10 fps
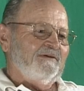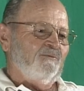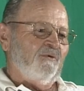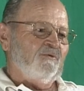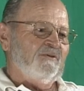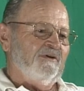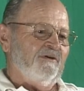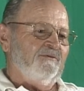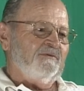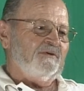where we
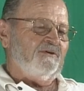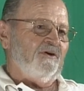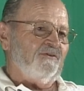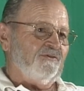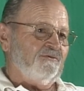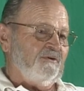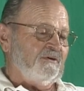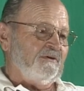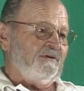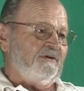lived across the street
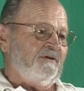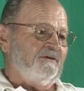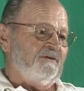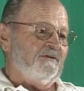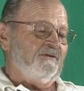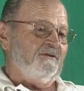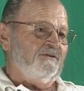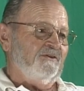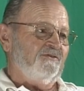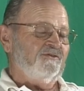on, and uh,
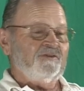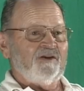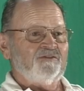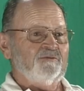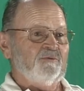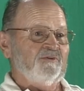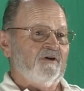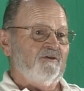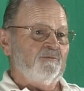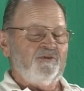this is actually
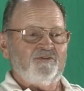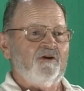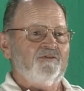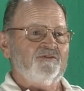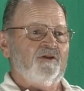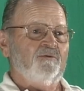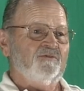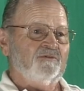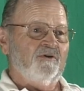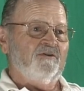Redondo Beach. I always thought it
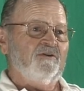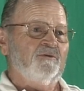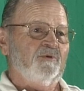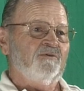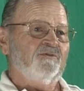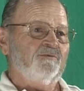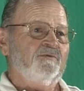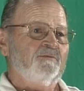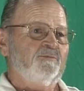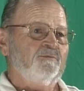was Lawndale, but it was re
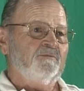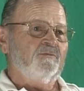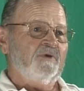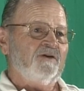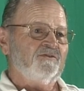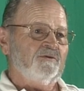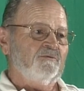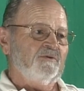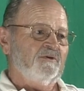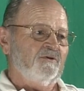uh, actually
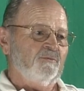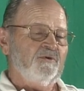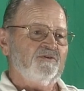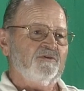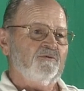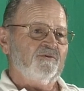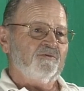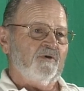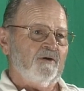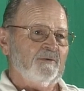Redondo Beach, and there was
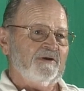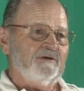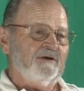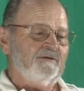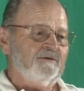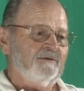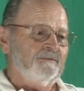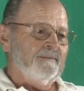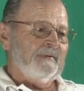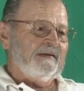farmland out there.
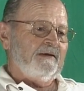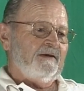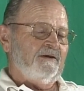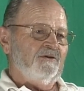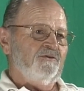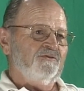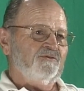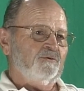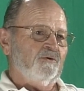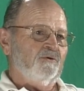And they used
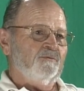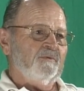to grow